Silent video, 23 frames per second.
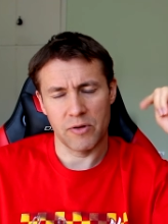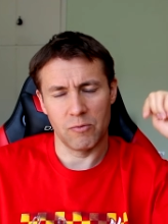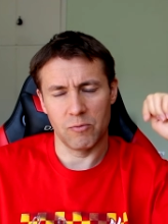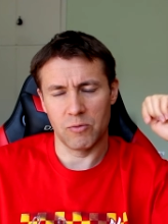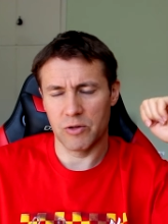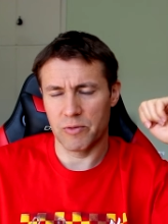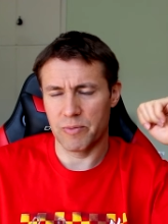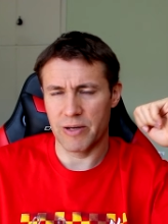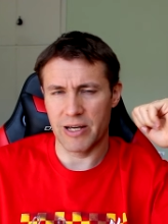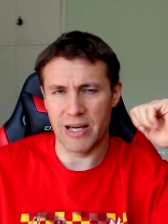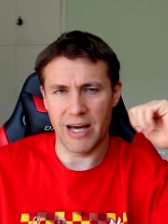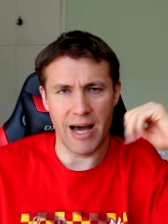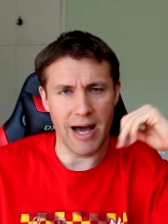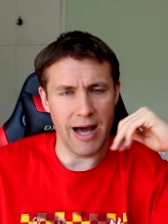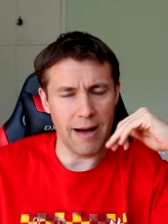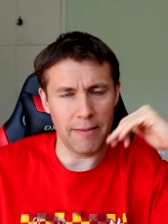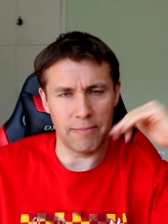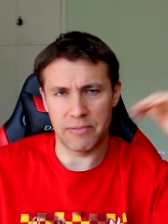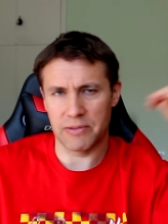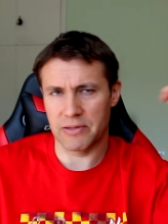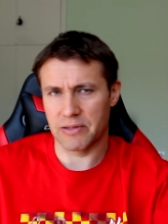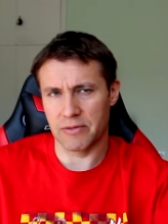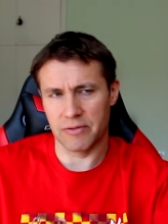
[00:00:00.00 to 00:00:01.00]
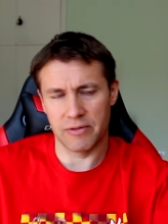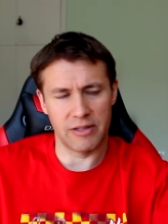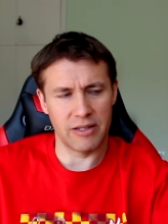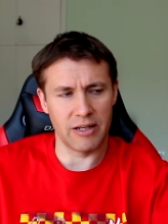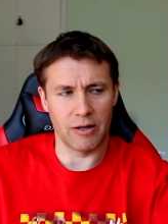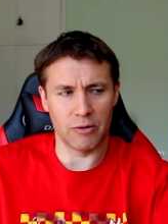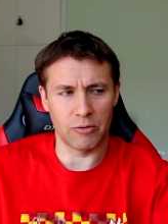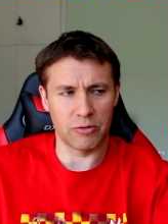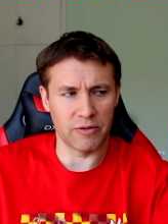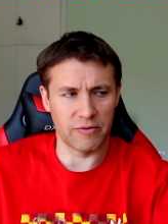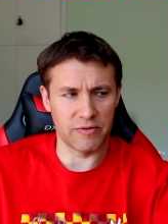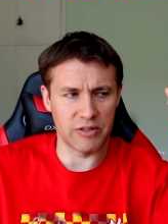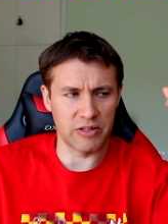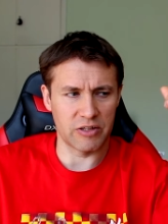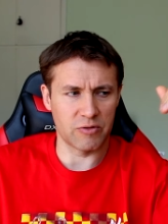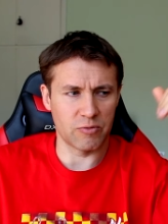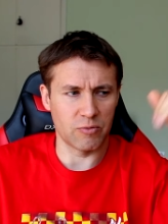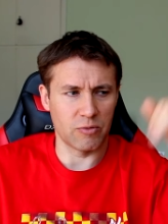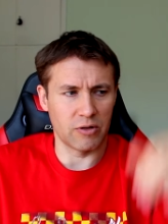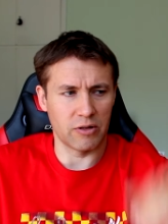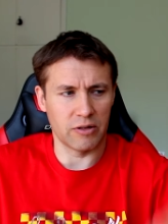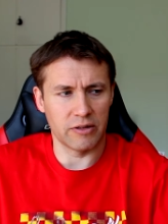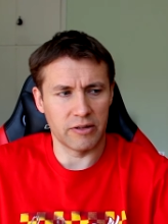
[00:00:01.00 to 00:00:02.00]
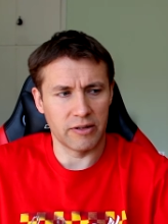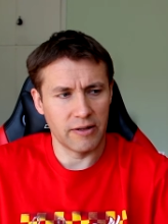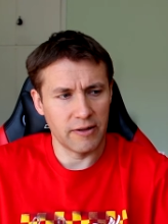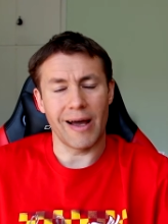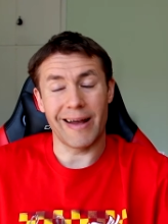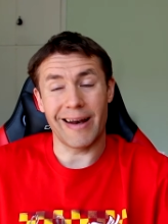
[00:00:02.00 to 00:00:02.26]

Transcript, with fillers: would be absolutely out of this world.